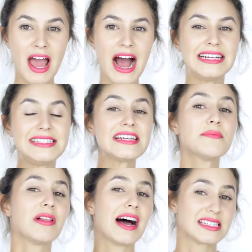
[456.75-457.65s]
I did
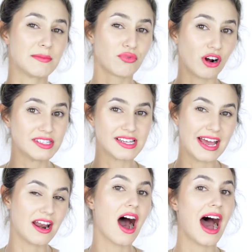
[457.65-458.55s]
apply some bronzer
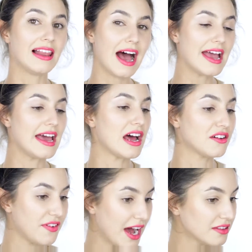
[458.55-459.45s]
and highlight, and
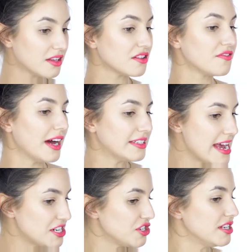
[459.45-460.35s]
I found that the
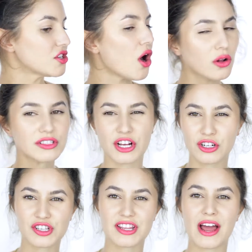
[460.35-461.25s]
foundation is holding
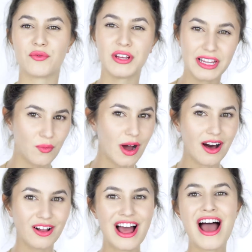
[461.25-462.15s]
on to that really
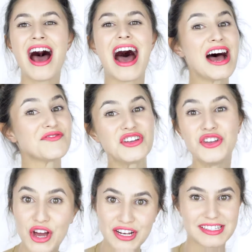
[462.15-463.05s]
well. I haven't
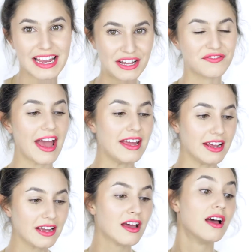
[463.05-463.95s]
noticed any
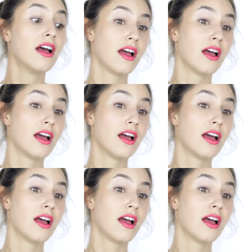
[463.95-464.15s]
fading.